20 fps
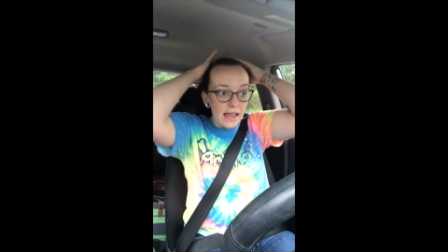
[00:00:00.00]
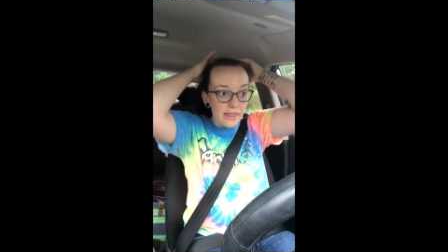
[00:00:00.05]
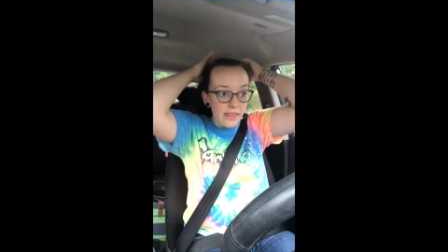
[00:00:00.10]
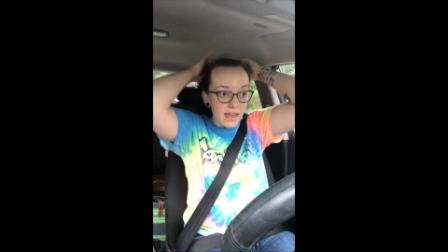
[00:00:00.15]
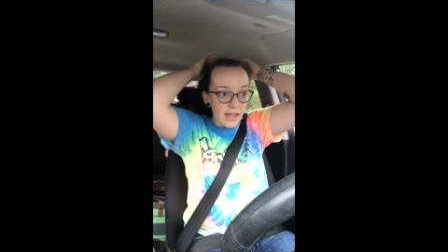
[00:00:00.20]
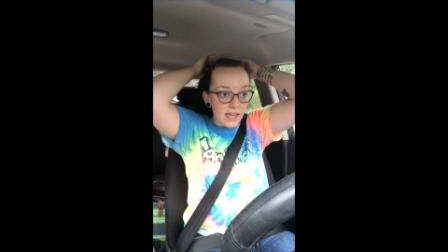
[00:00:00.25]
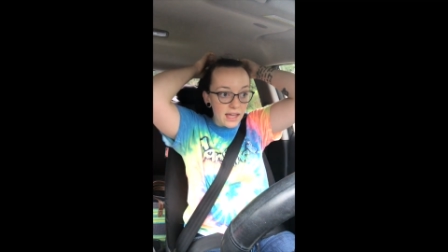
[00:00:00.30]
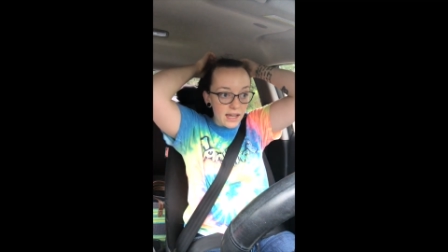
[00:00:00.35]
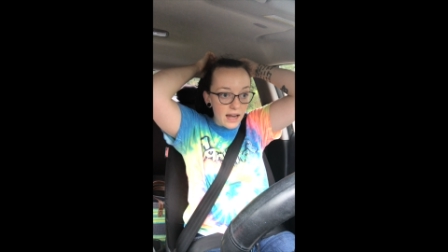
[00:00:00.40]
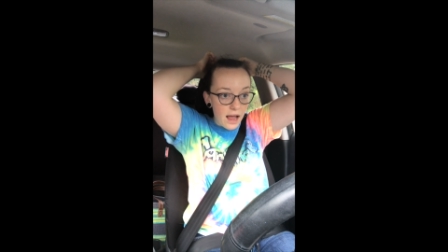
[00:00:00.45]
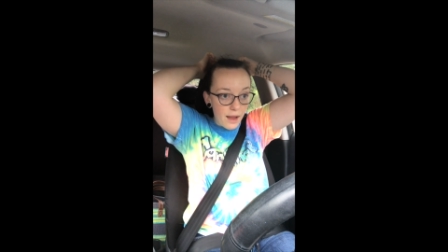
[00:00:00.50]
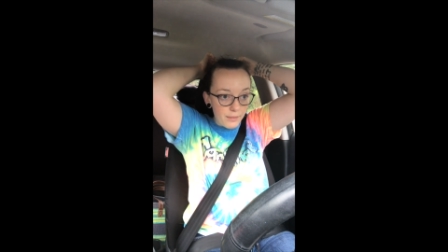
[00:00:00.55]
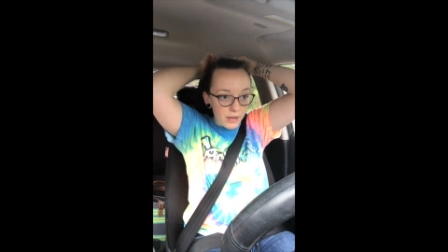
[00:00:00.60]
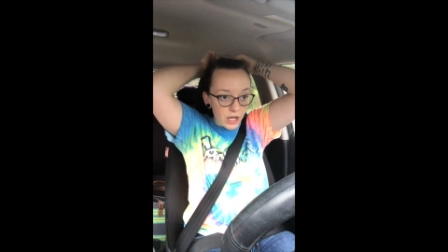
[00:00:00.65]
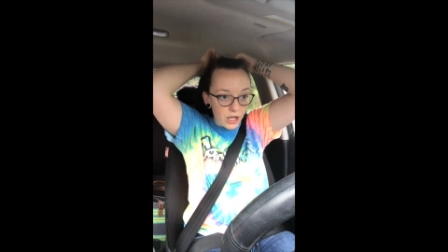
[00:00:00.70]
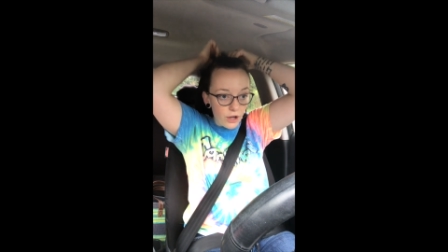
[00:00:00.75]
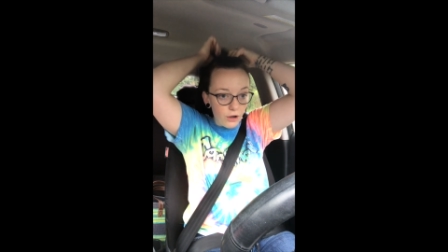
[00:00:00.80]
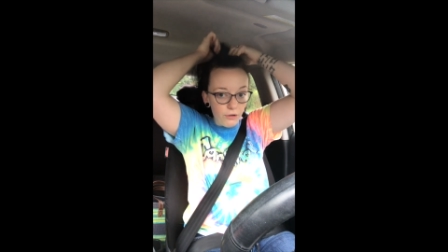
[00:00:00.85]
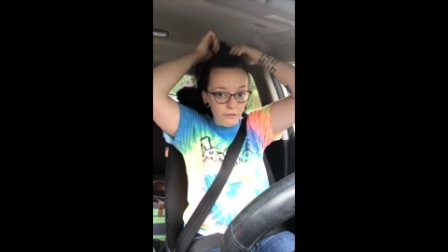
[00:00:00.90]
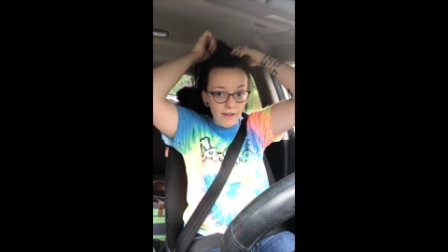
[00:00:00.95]
Then I'm
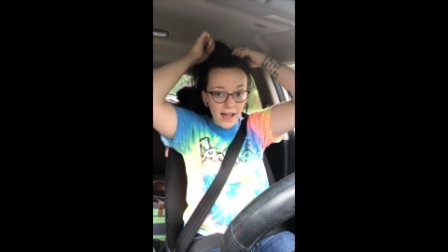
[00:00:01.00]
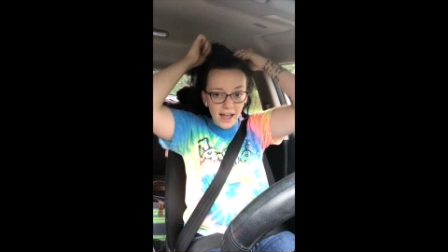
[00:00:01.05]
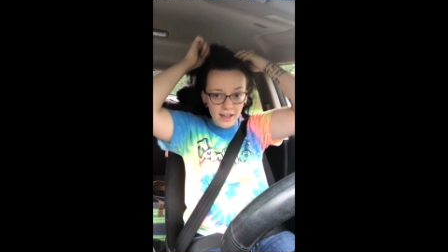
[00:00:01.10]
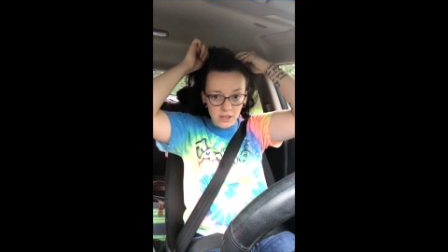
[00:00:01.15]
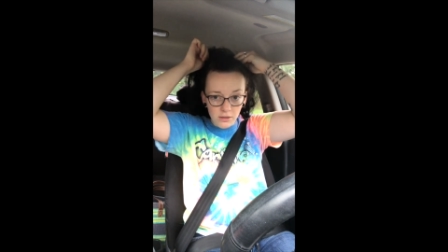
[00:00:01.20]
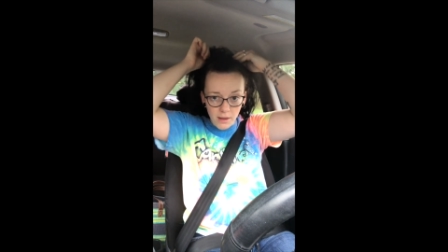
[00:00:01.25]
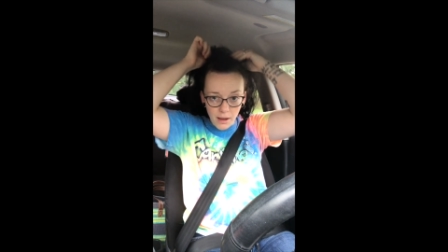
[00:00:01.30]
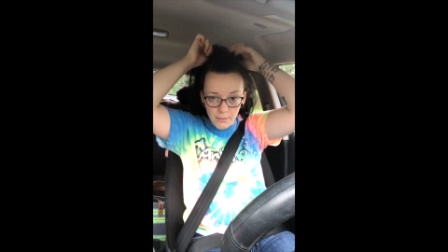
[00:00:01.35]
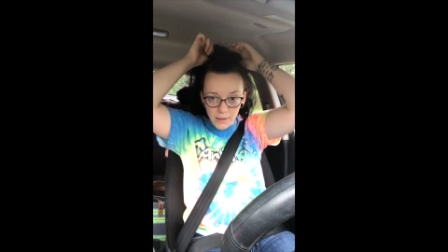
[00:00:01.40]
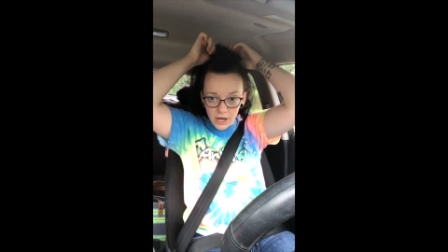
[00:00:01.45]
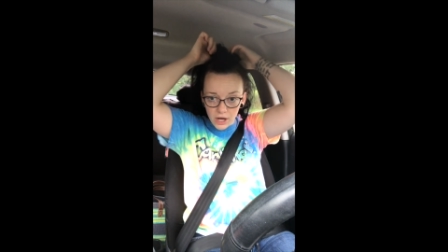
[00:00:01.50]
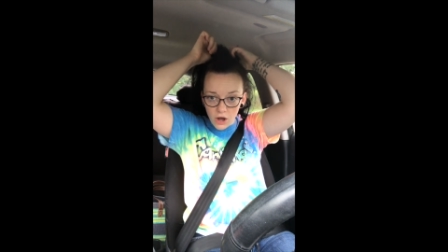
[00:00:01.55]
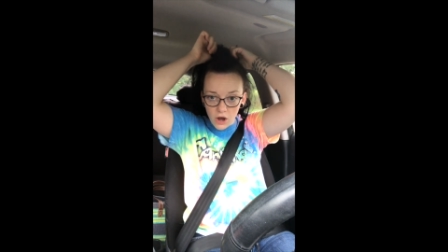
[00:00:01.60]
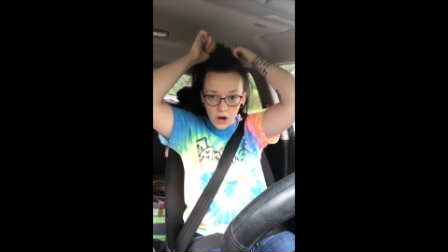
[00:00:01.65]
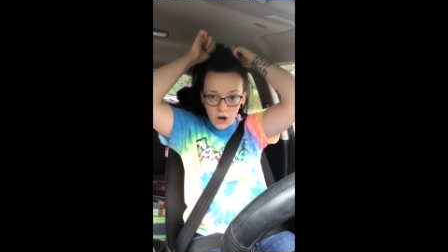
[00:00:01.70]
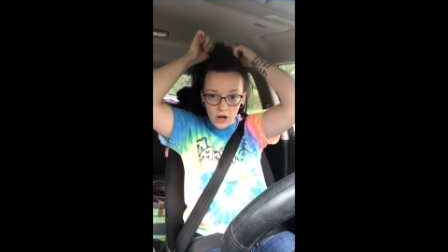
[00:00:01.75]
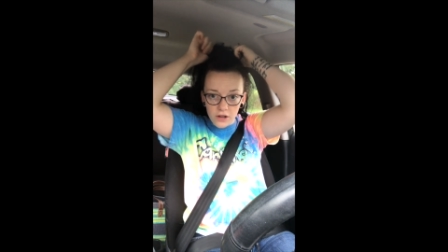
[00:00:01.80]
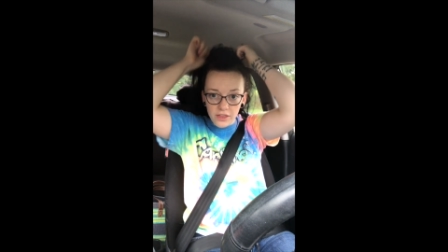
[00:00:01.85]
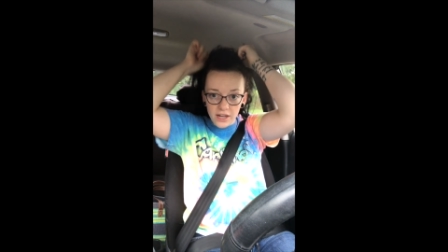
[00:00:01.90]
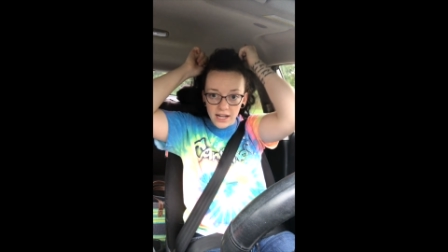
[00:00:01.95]
gonna go vacuum out my car.